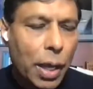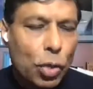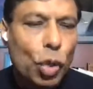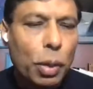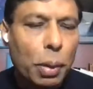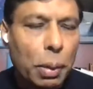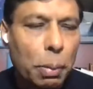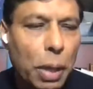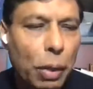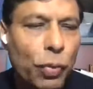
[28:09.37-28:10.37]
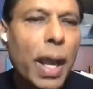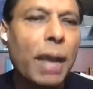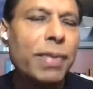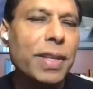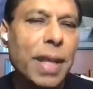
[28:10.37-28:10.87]
So we
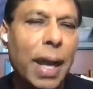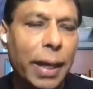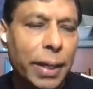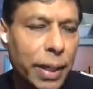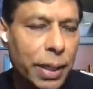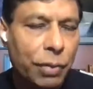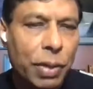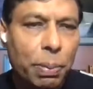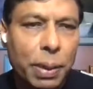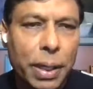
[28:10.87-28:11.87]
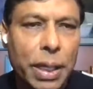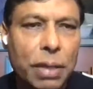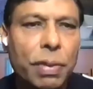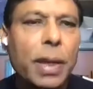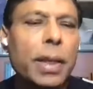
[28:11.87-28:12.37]
have this idea that we
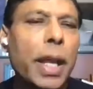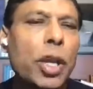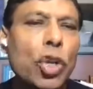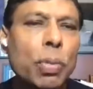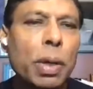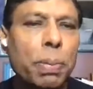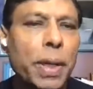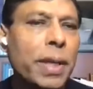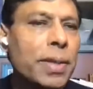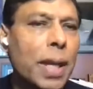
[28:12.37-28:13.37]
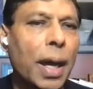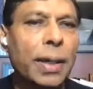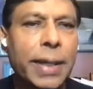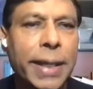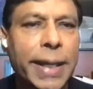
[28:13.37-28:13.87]
believe the human beings are
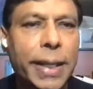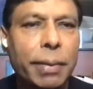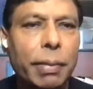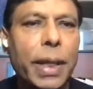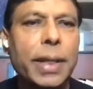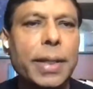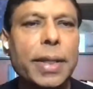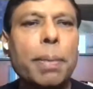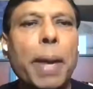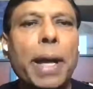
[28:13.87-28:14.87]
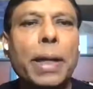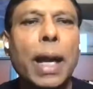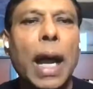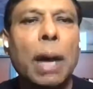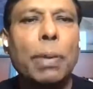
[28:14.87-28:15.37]
greedy. It doesn't matter
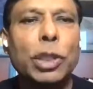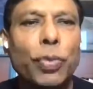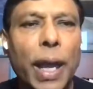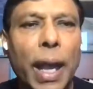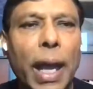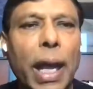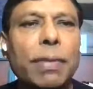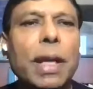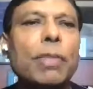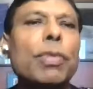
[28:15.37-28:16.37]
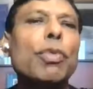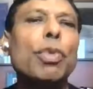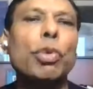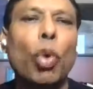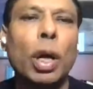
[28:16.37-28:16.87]
how much we have, we
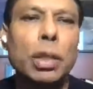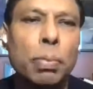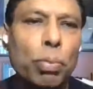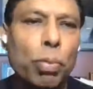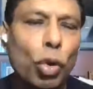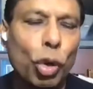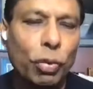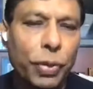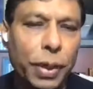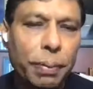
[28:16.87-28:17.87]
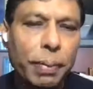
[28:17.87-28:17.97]
would want more of it.